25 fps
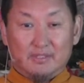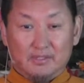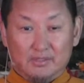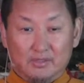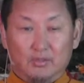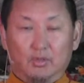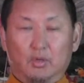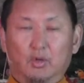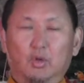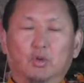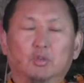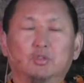
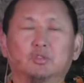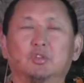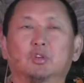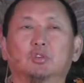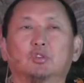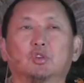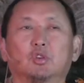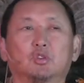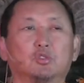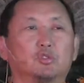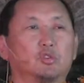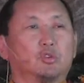oh
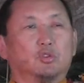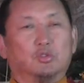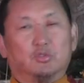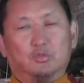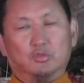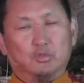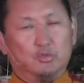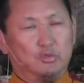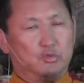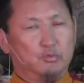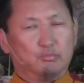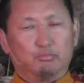
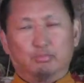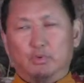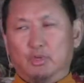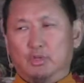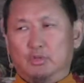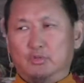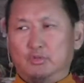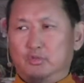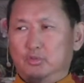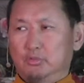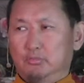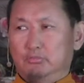yeah, it's
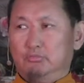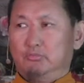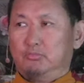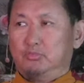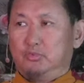Belgium,